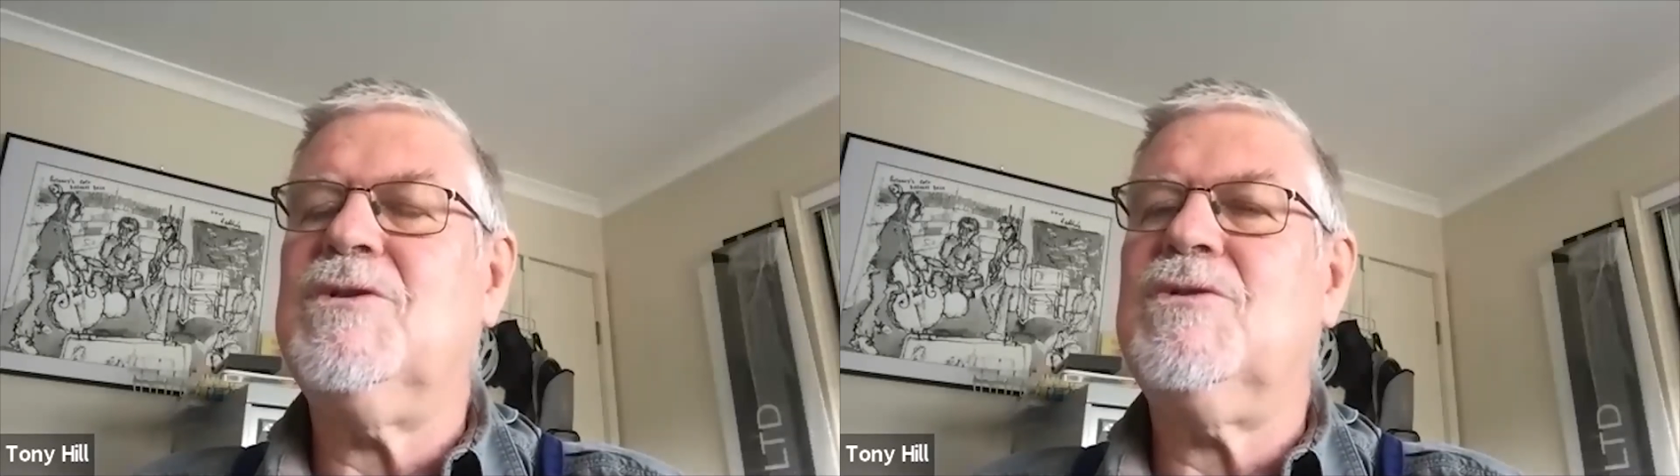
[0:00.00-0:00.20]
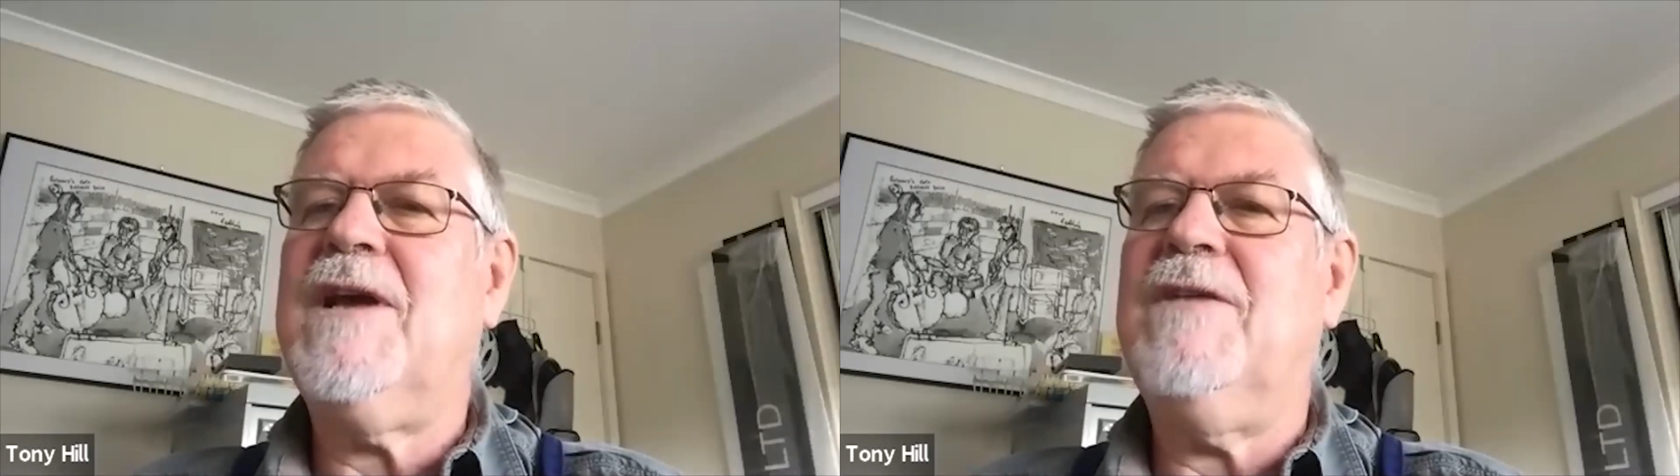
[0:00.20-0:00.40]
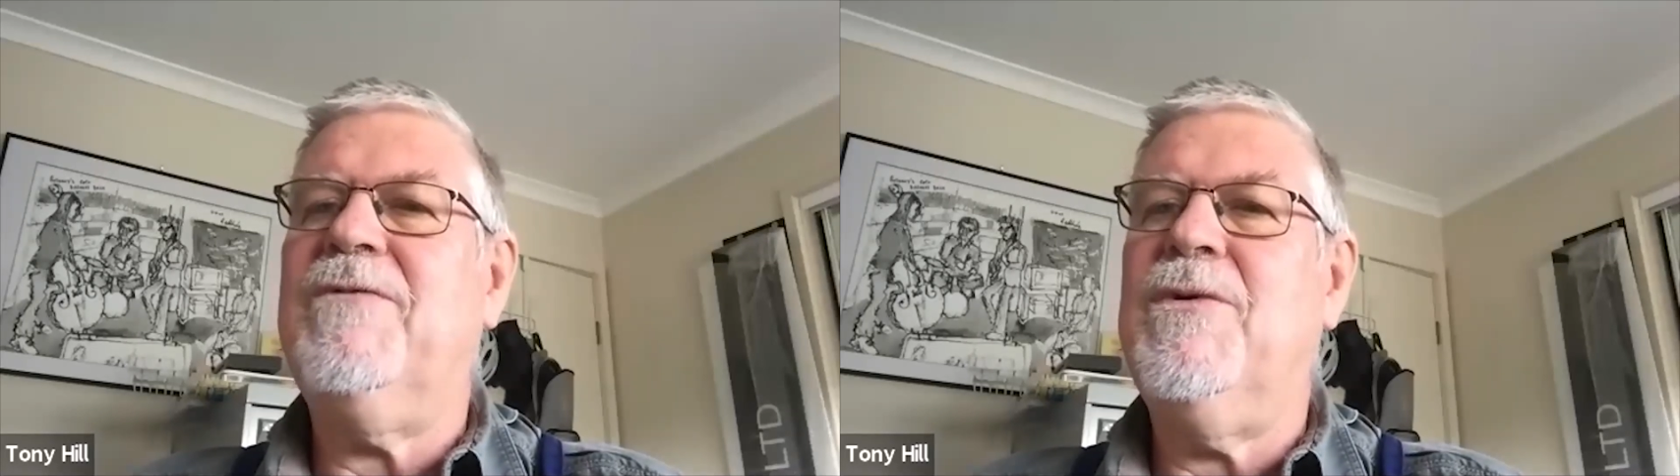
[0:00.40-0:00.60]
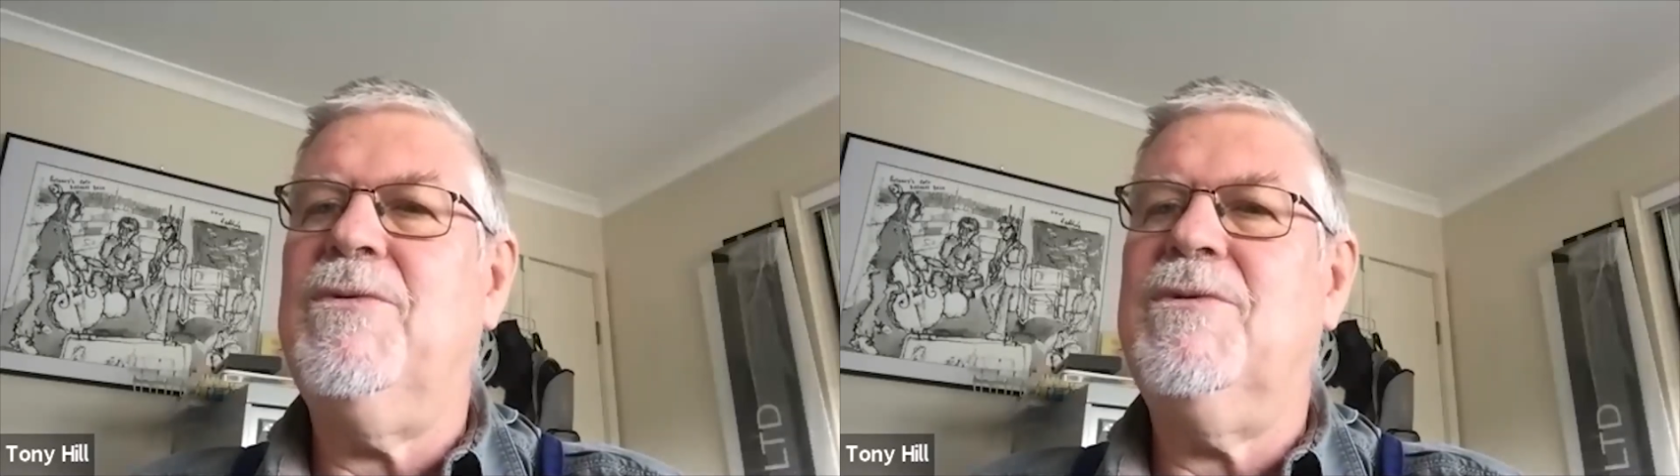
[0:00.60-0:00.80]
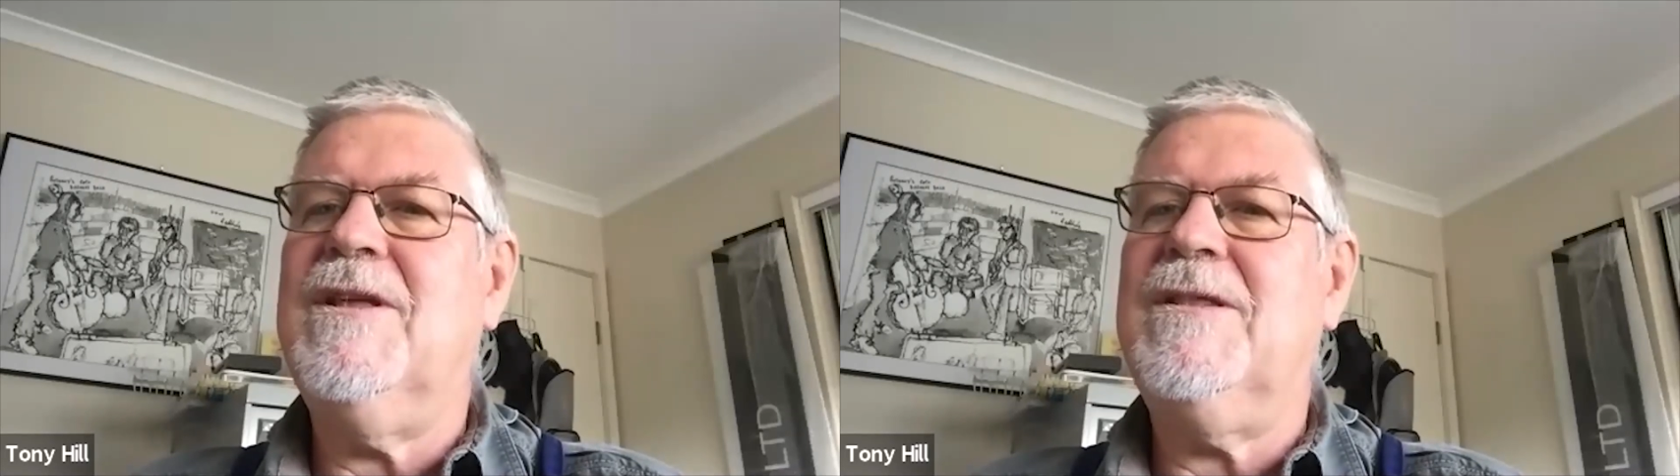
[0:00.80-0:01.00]

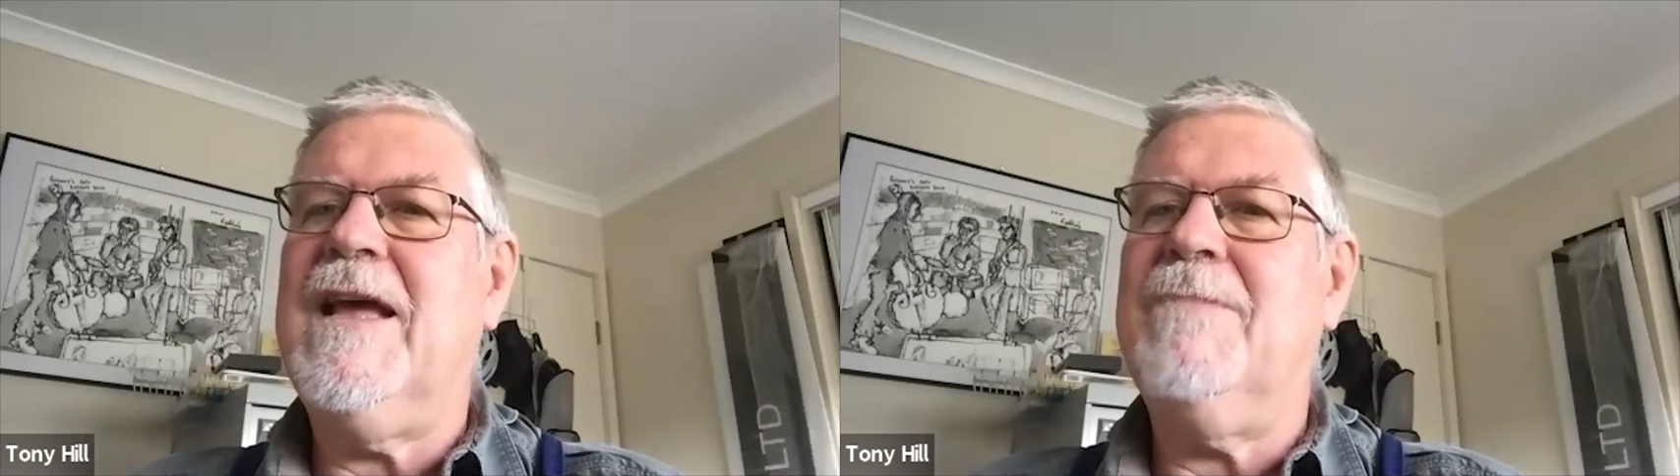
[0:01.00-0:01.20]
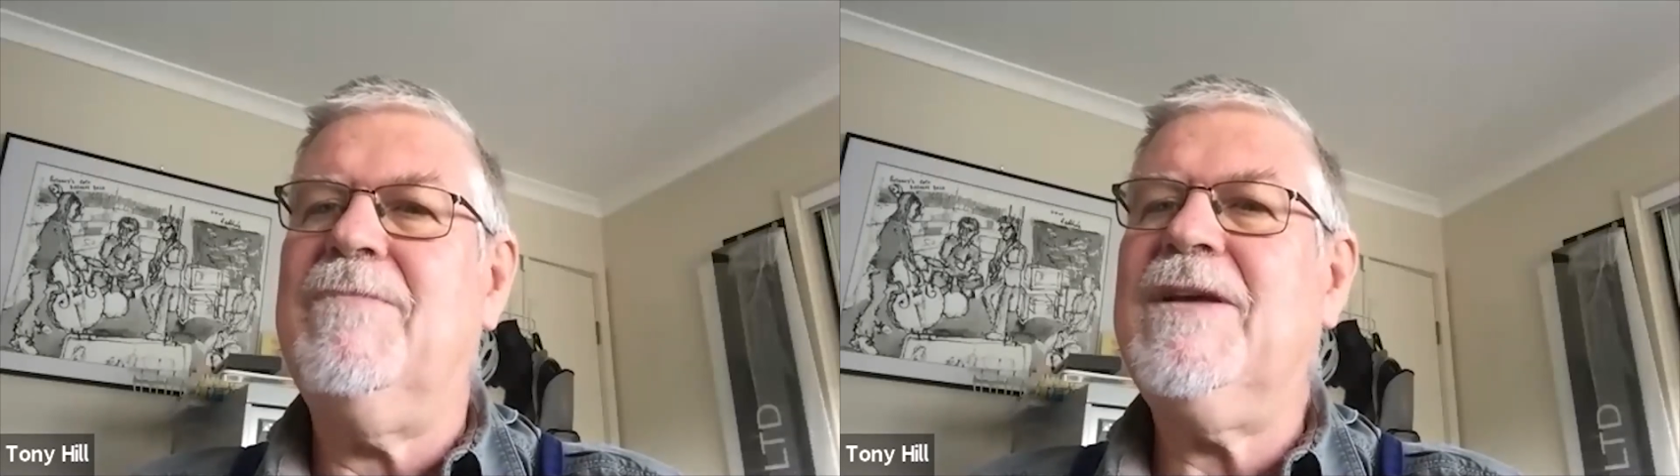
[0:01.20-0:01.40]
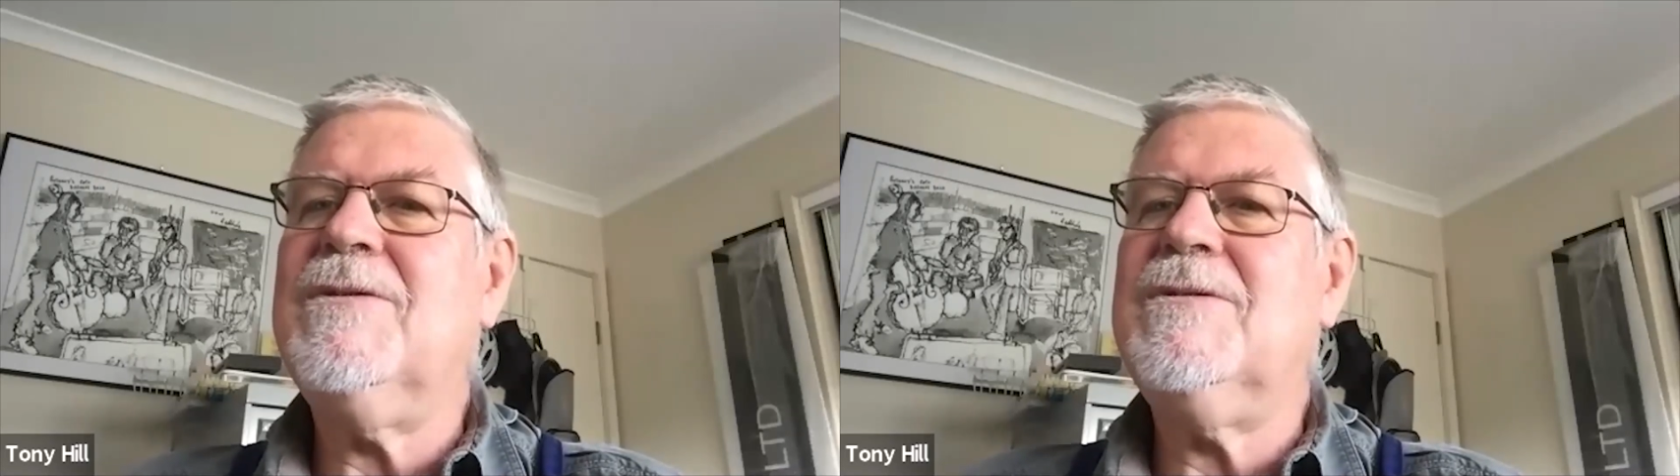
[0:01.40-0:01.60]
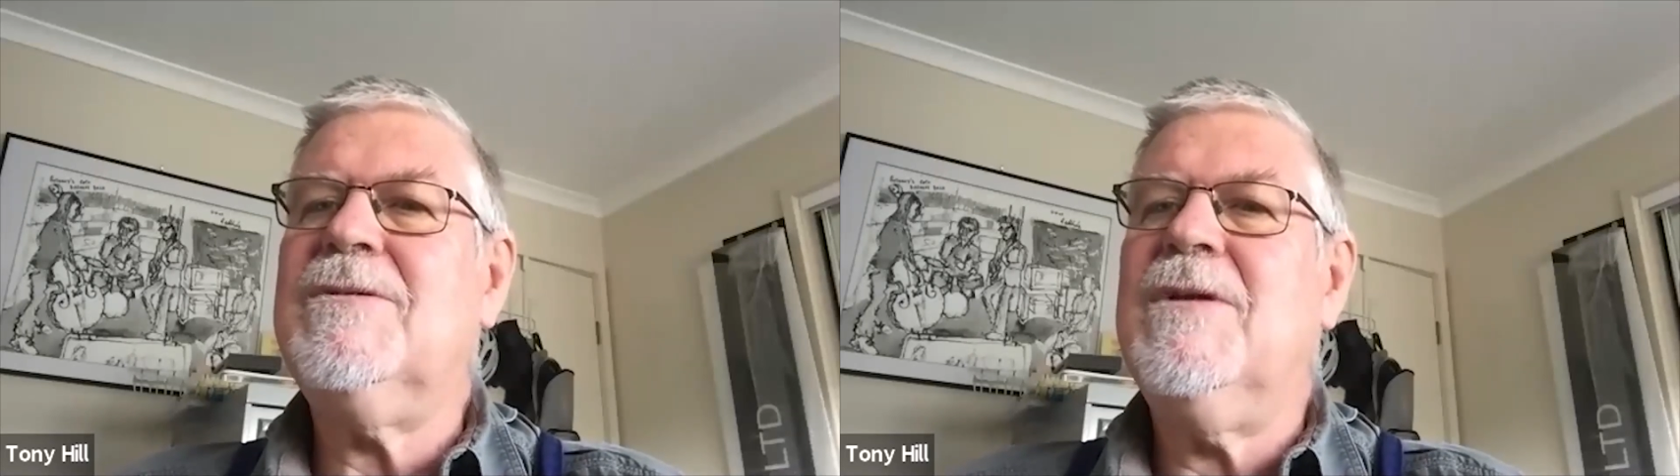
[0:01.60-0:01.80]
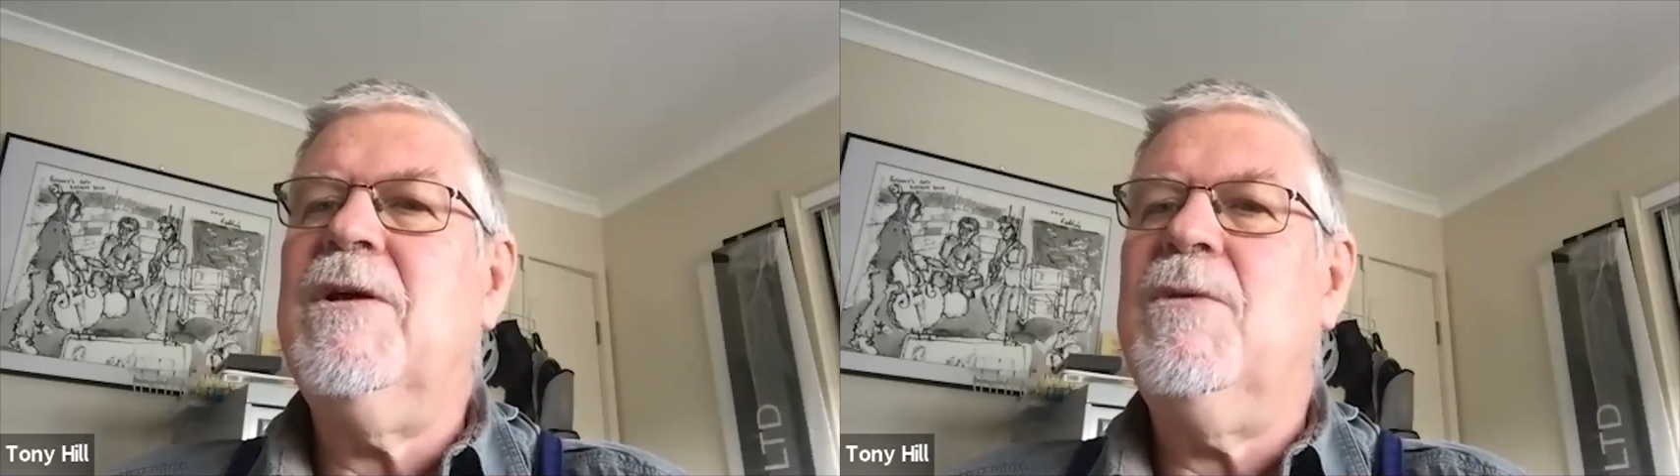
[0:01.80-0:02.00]
straightforward than that, because